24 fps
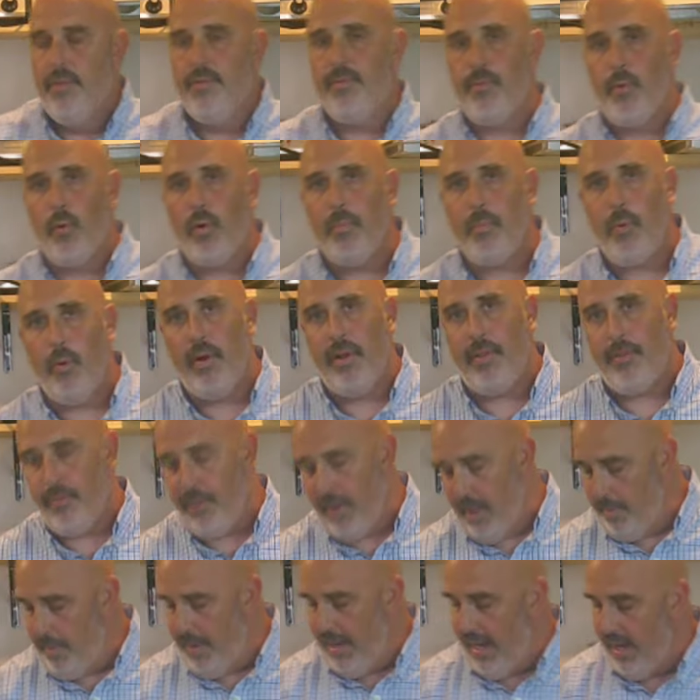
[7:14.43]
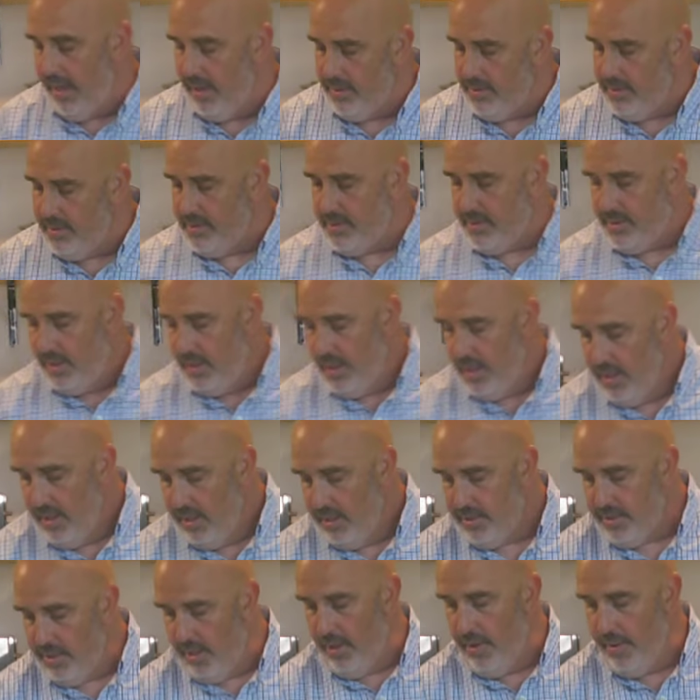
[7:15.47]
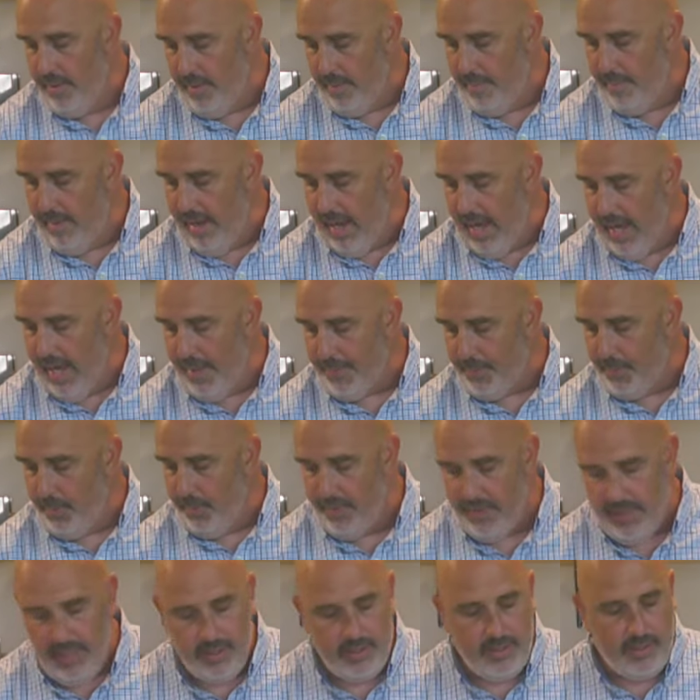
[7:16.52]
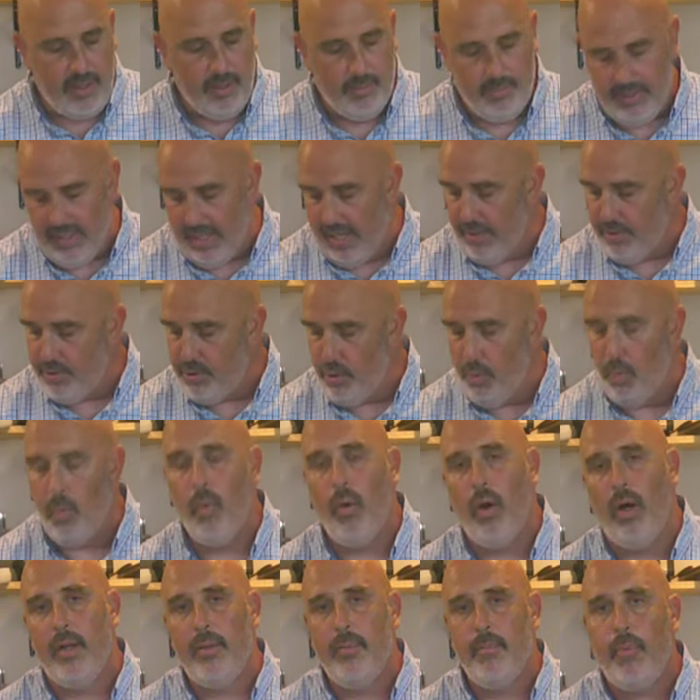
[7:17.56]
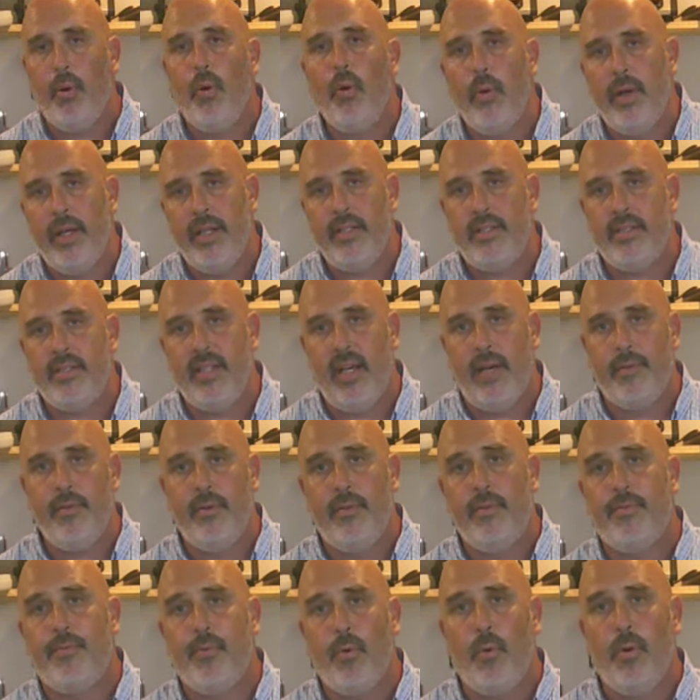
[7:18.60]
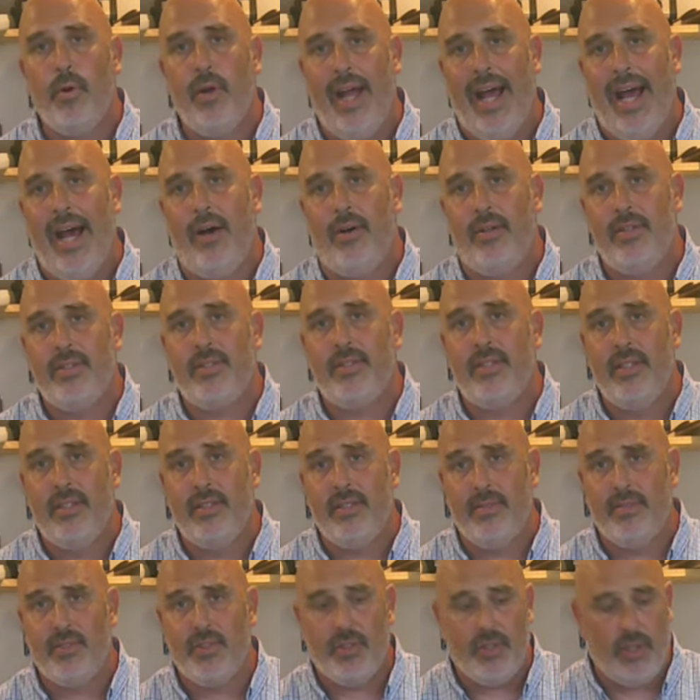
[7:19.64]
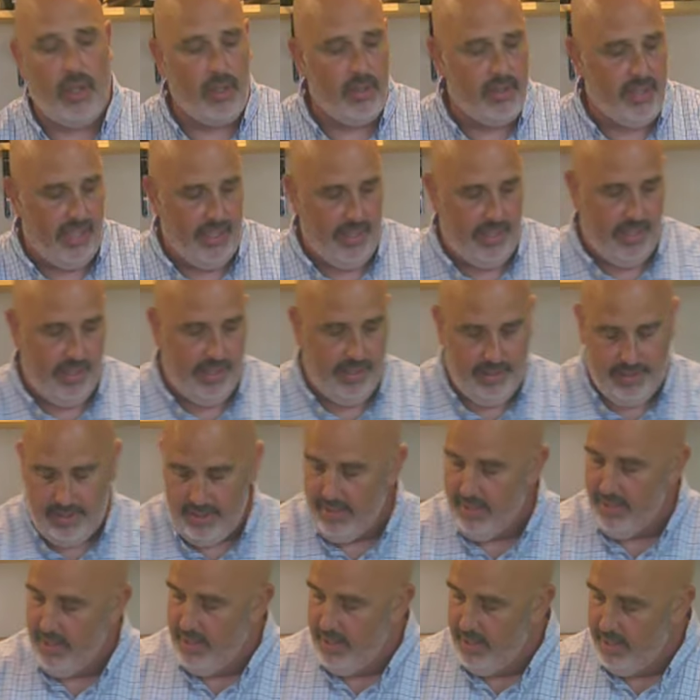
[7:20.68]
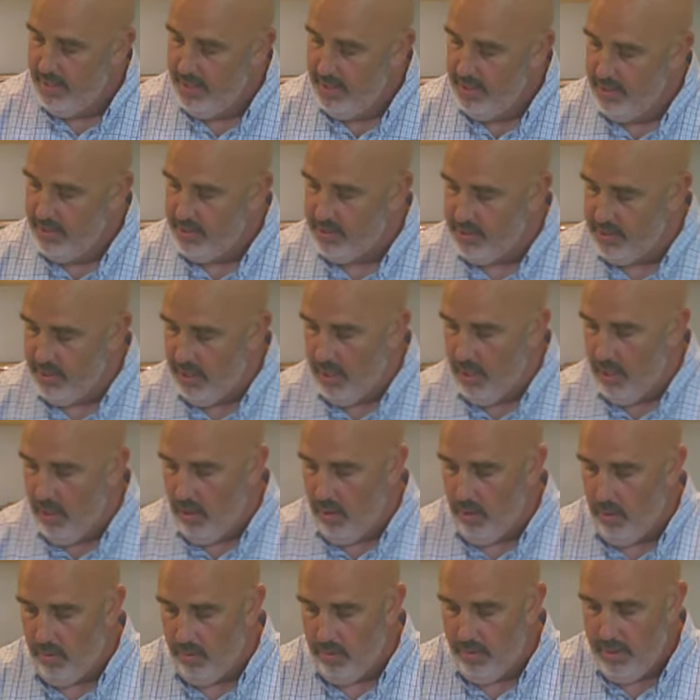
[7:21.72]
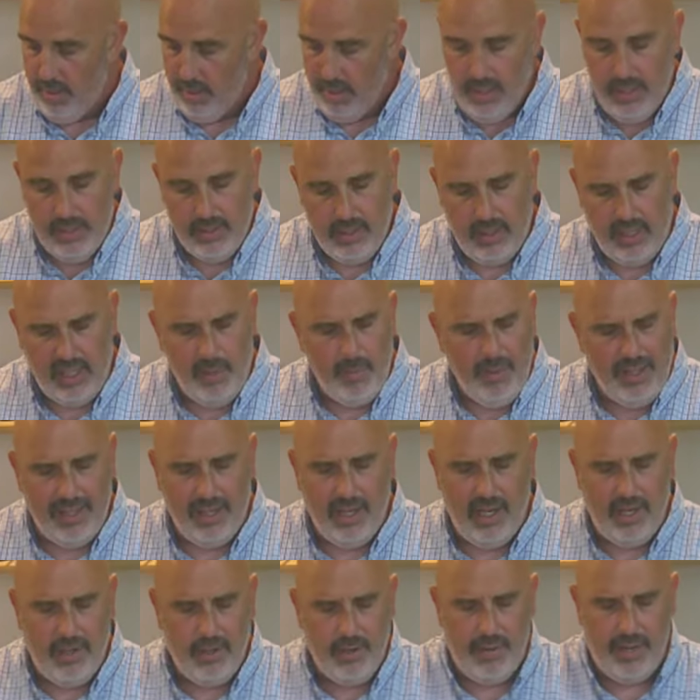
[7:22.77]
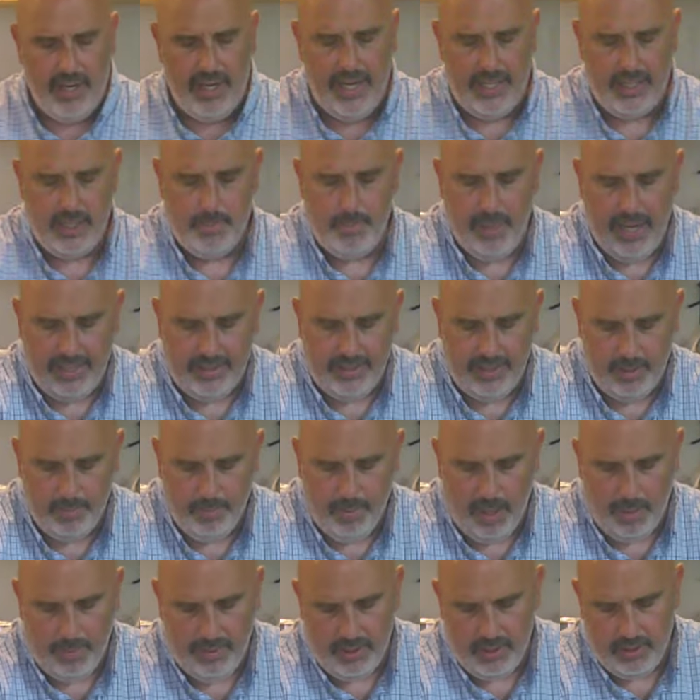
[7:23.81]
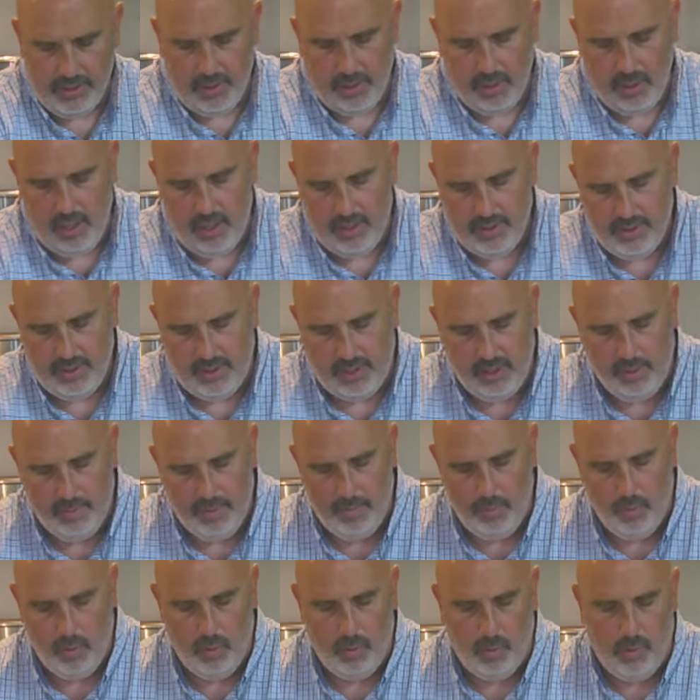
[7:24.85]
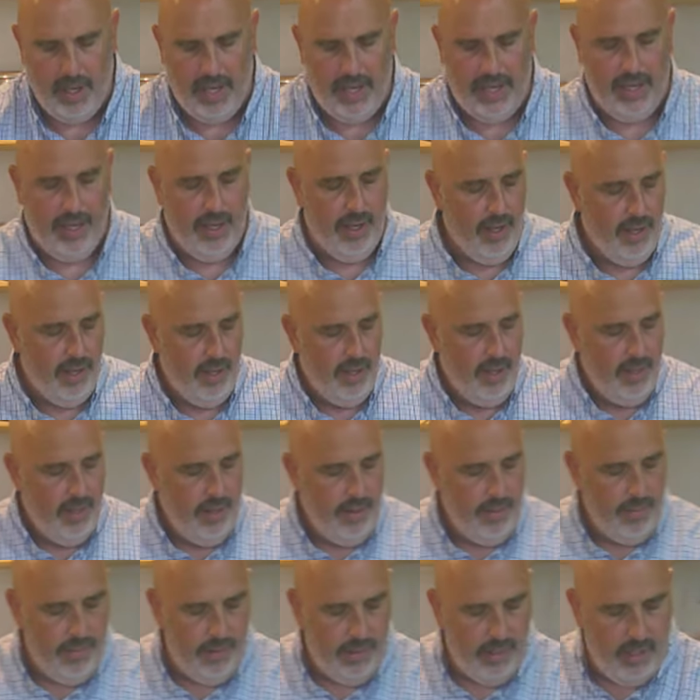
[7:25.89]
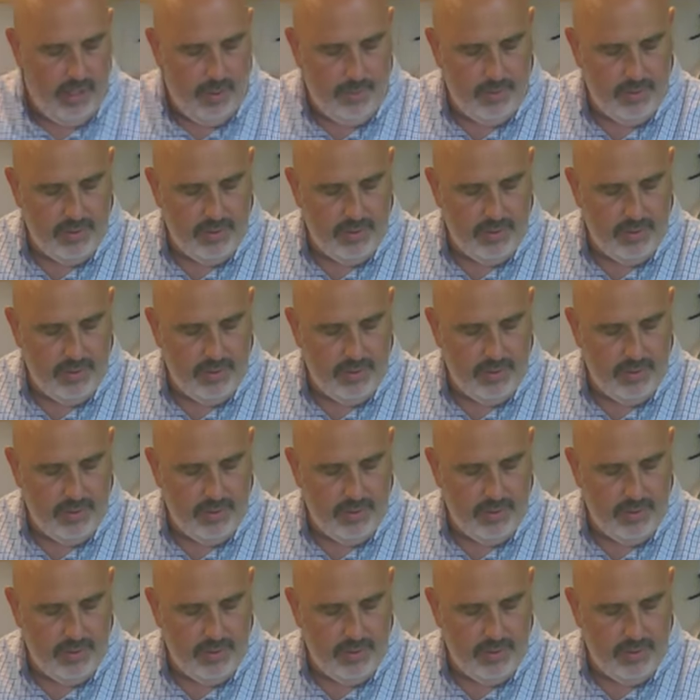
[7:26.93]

4.3 pounds. So the math on this comes out to 1.74 ounces of salt I need. So it's a little bit lighter than I expected. Probably just lost a little bit more whey than I